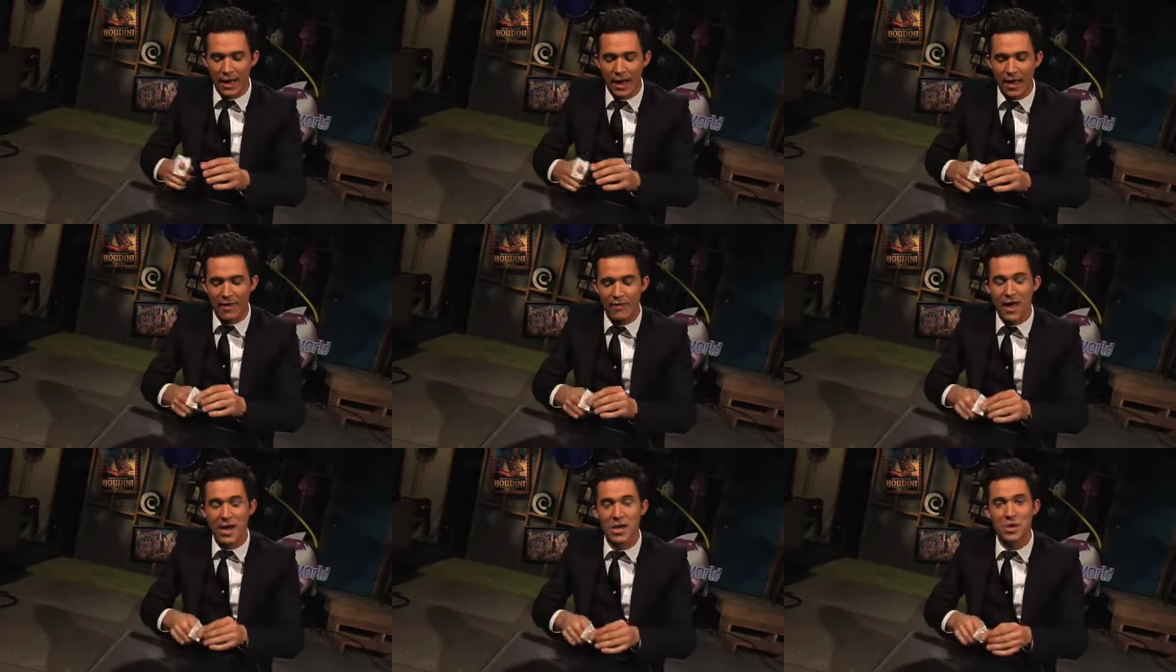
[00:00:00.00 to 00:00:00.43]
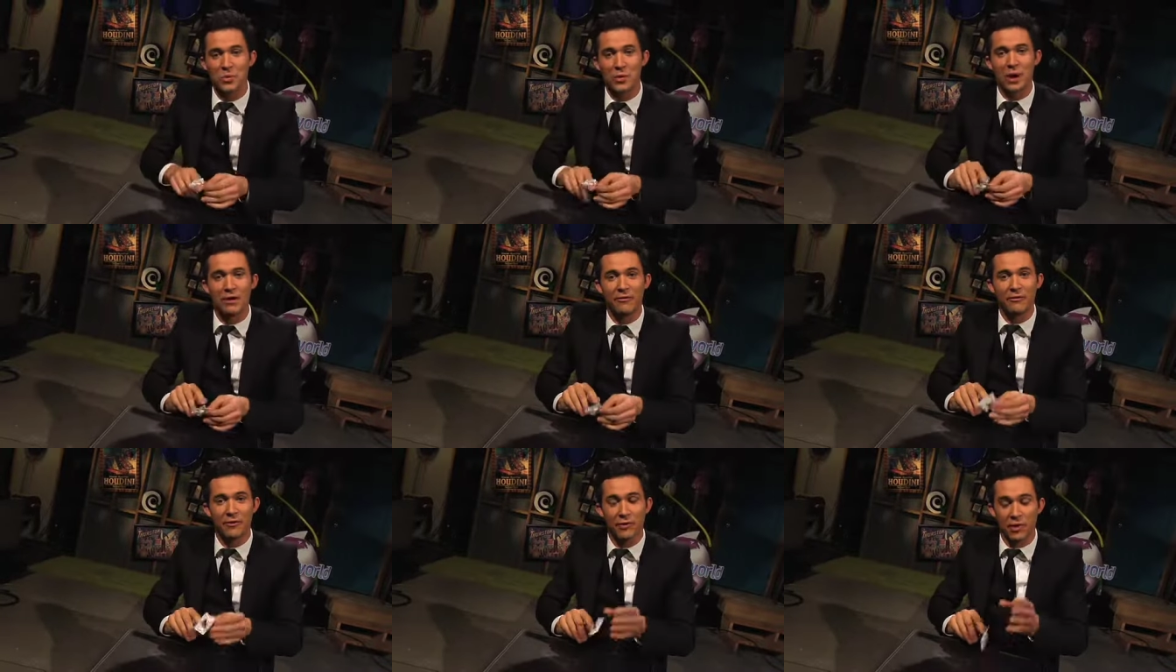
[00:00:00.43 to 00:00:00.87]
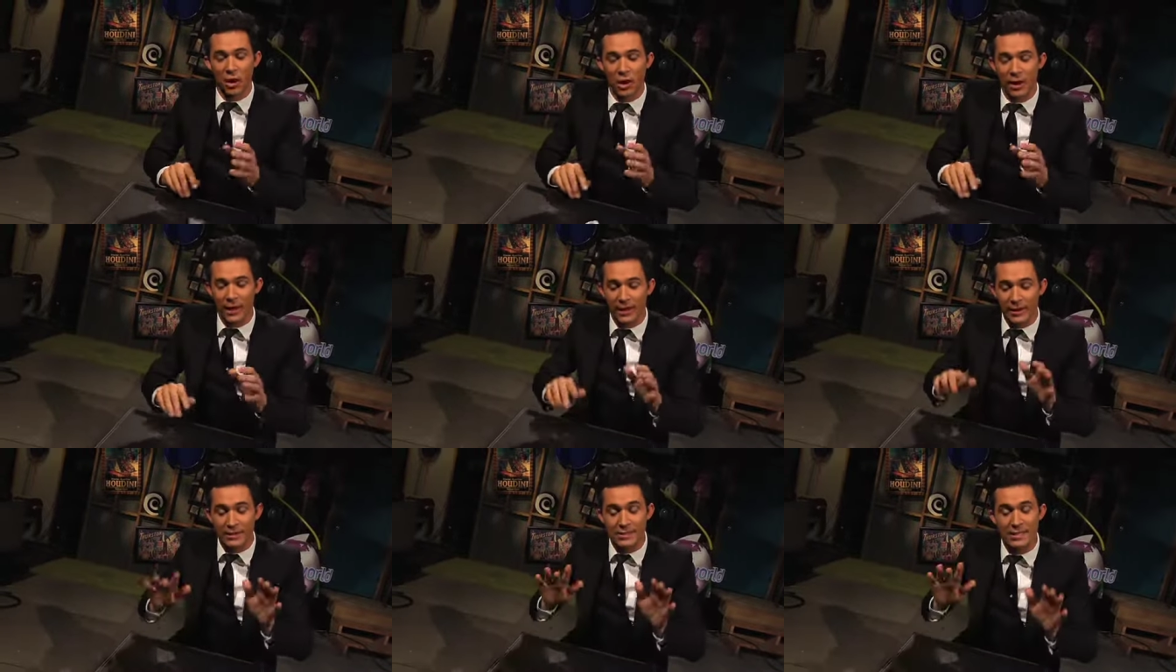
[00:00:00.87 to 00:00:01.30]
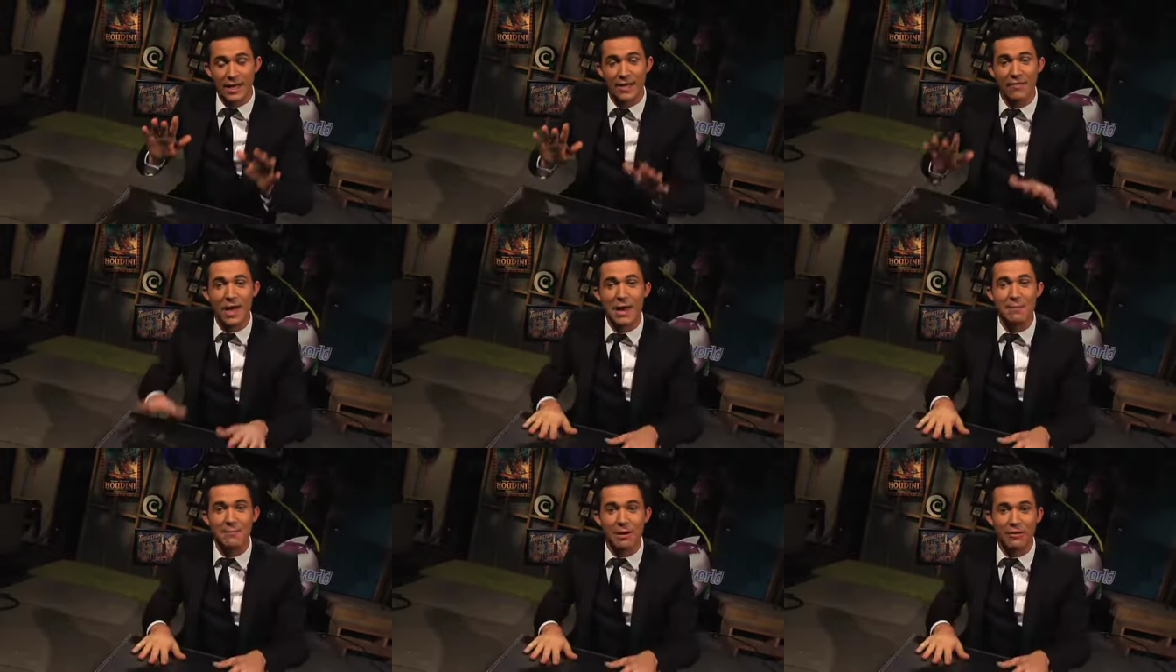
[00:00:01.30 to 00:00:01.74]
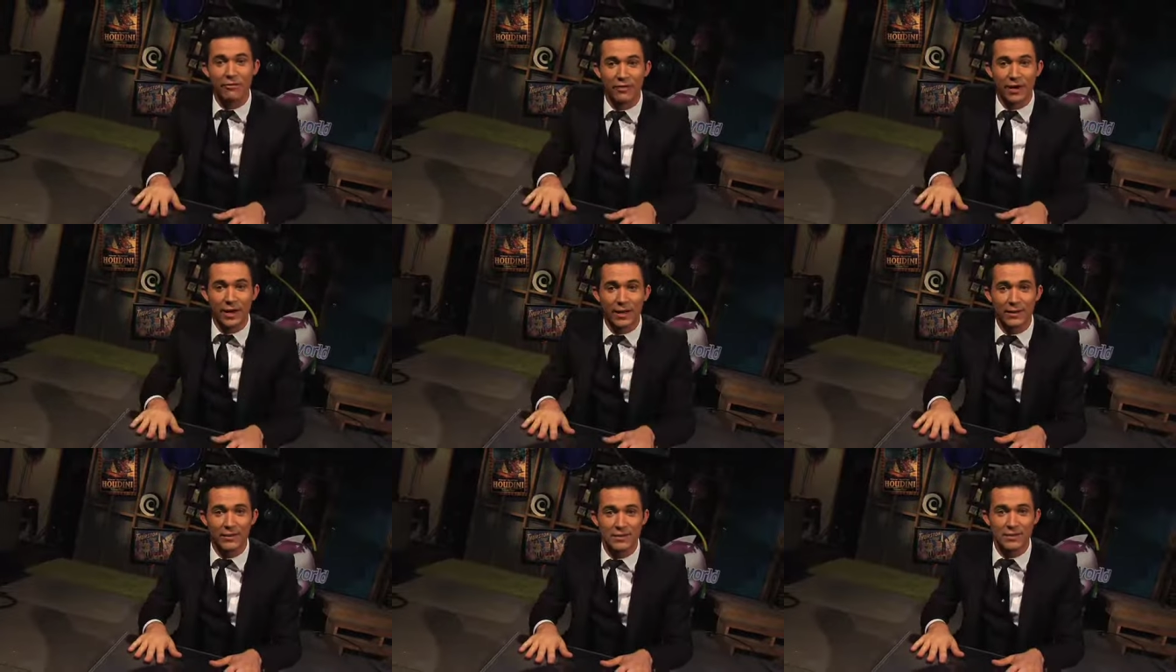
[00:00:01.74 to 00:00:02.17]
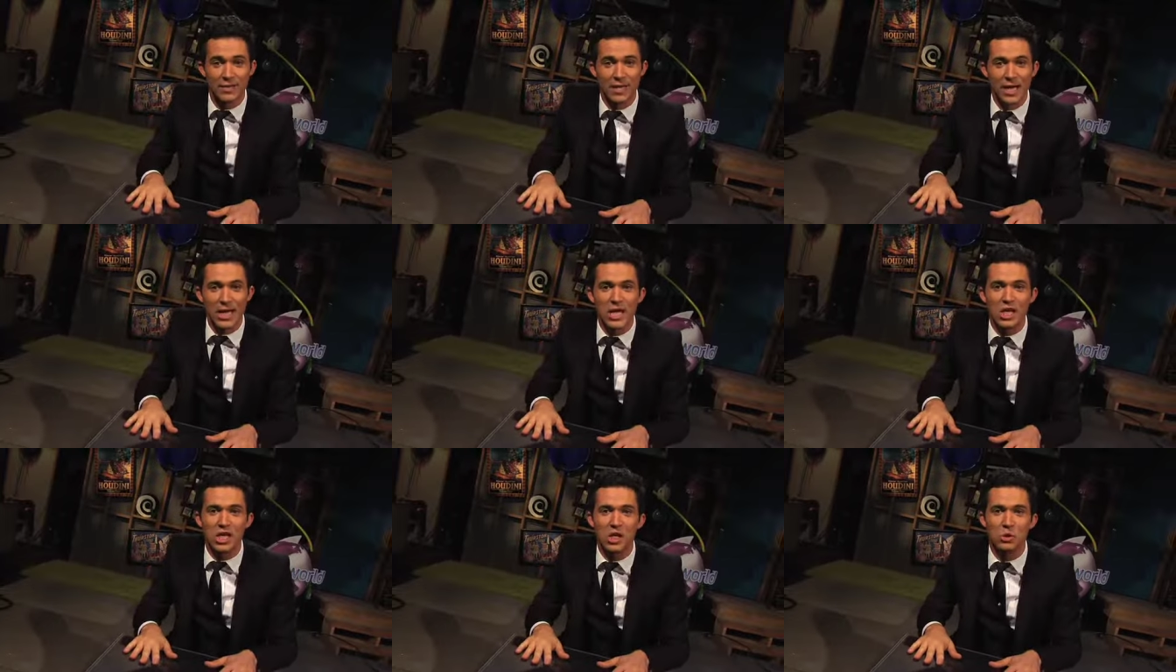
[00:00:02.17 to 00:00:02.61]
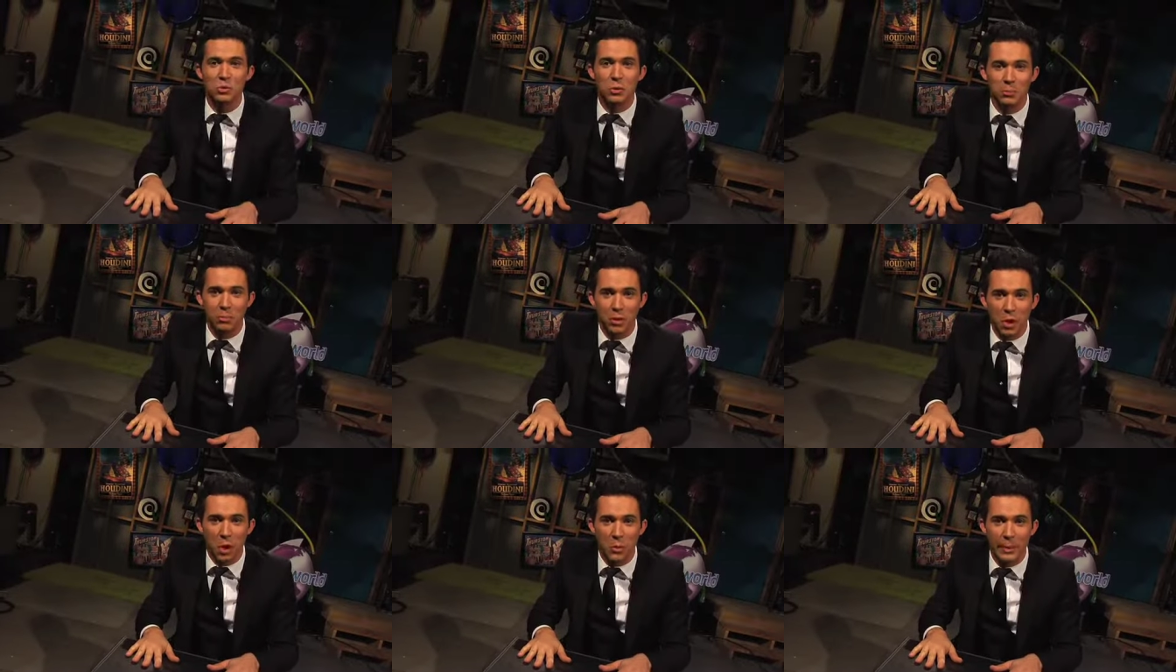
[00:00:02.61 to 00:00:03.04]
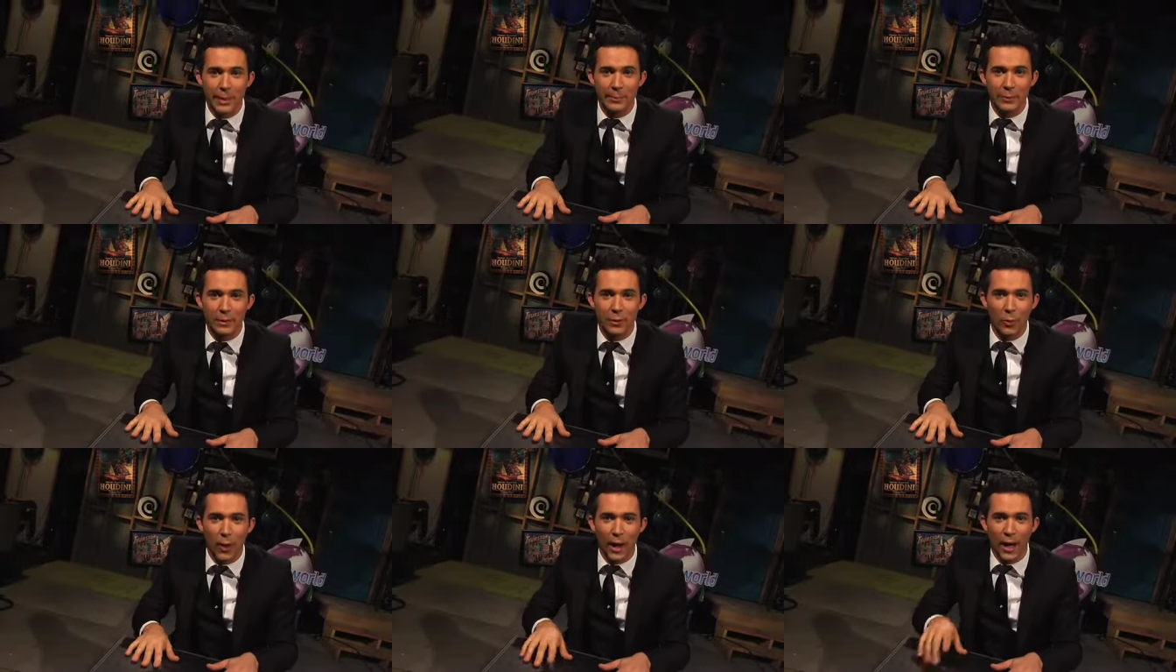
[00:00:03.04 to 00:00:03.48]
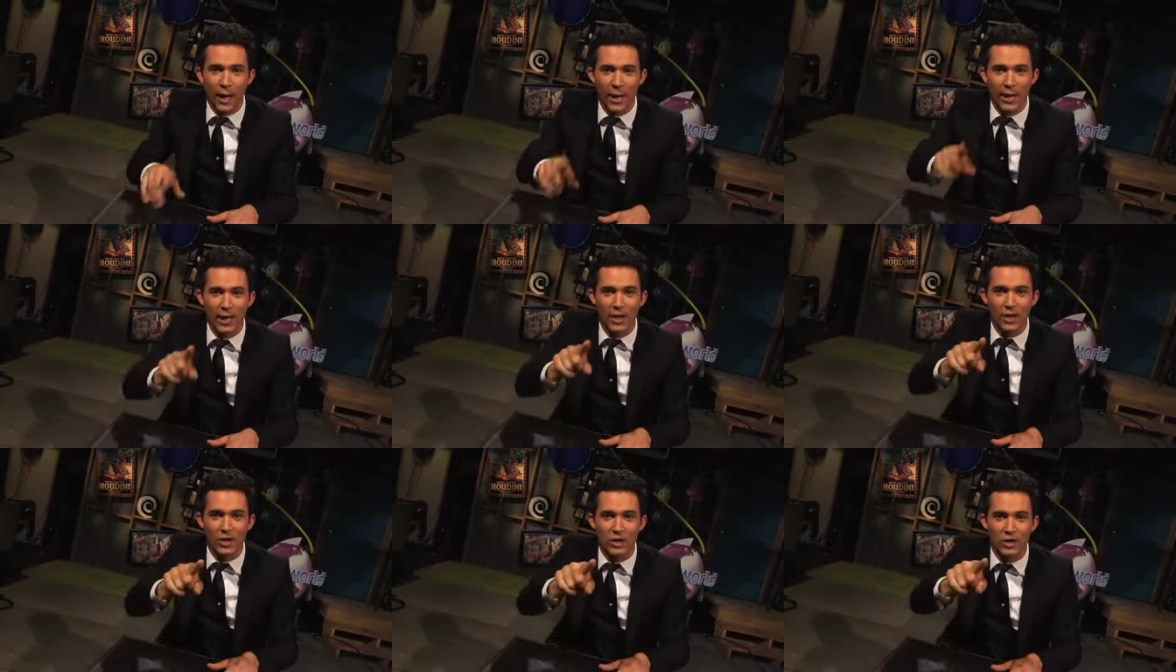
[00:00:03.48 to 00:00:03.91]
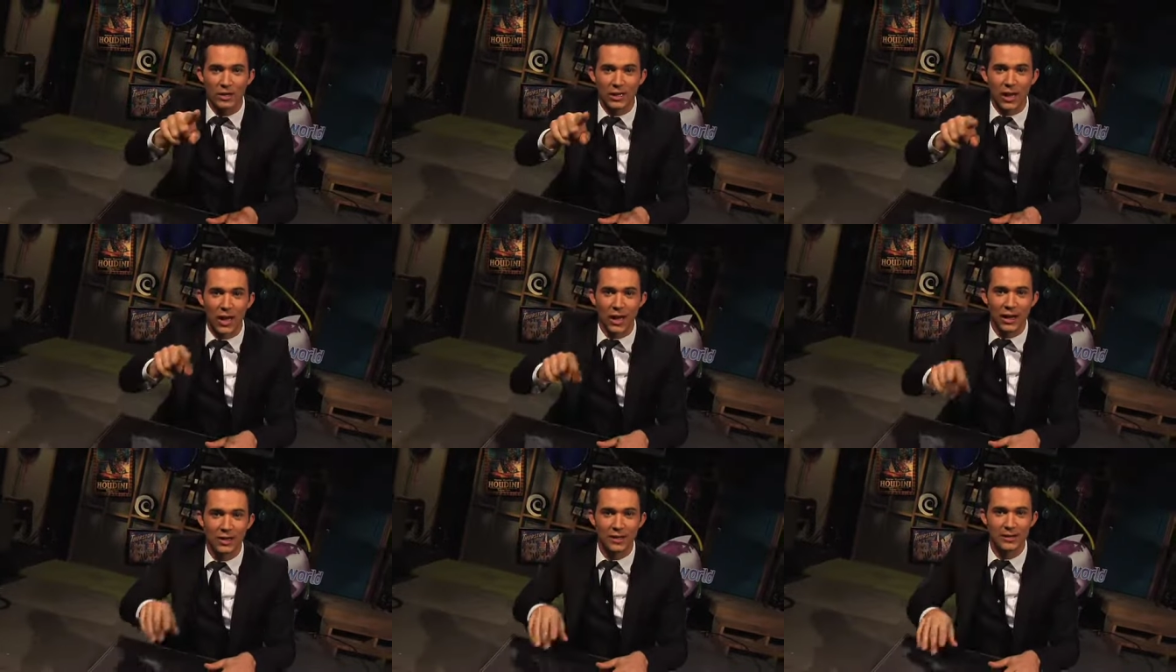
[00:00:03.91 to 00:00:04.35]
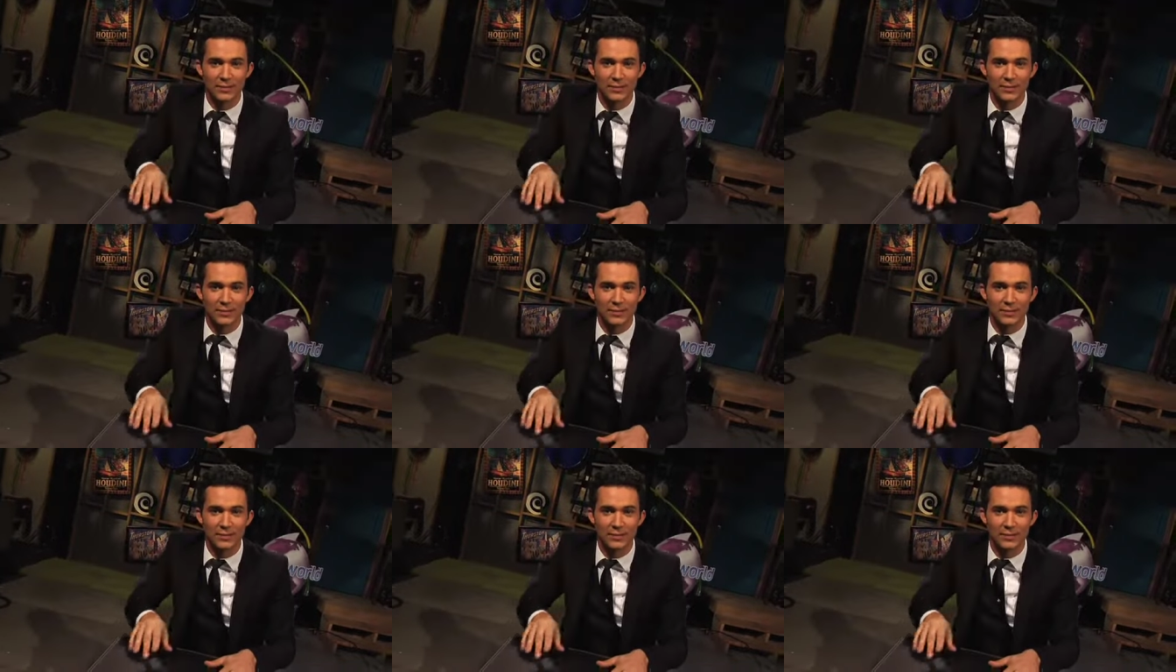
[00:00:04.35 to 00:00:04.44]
and then you're ready for an audience, and then, my friends, you will blow people away. Good luck.